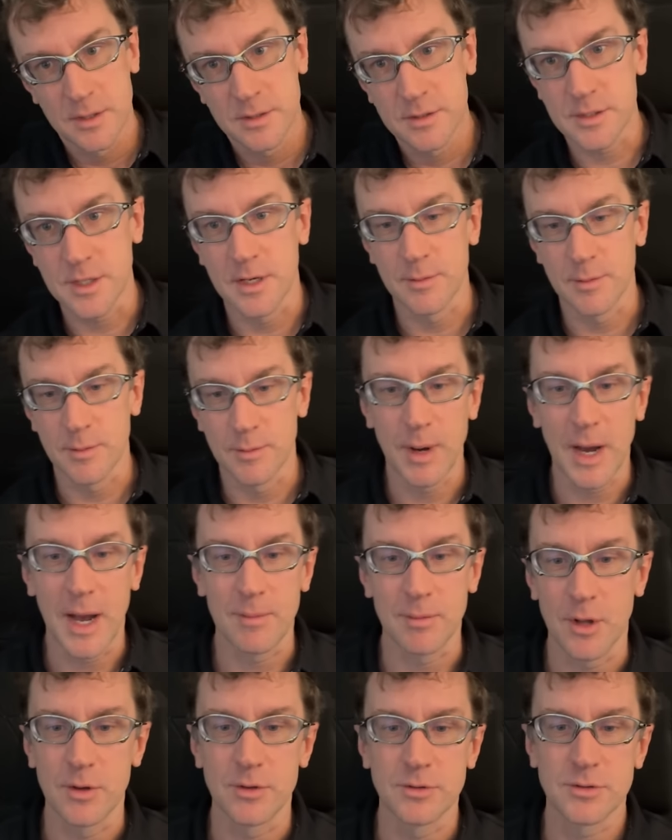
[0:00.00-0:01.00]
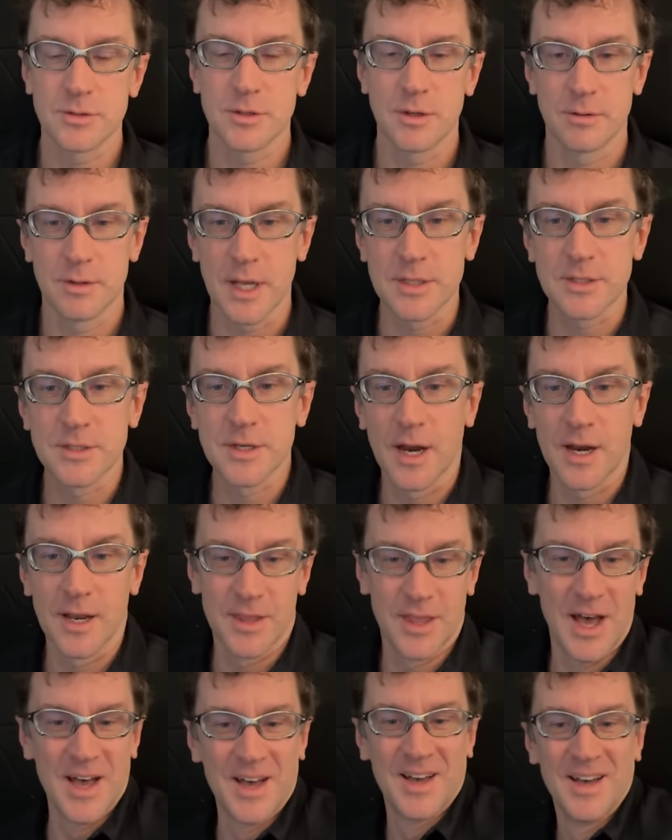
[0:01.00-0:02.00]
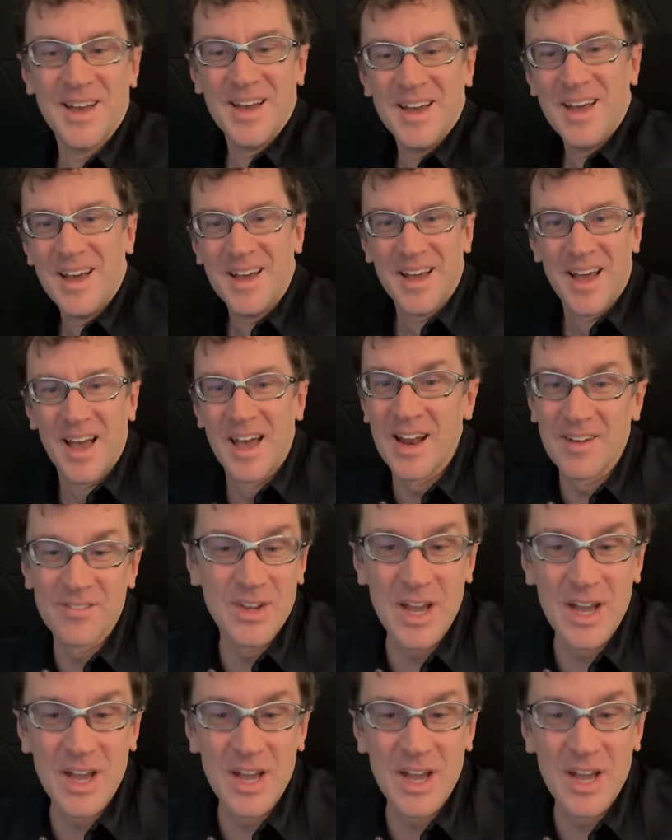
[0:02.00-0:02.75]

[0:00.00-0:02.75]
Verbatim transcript: send him to Pablo's. So that's kind of the, right.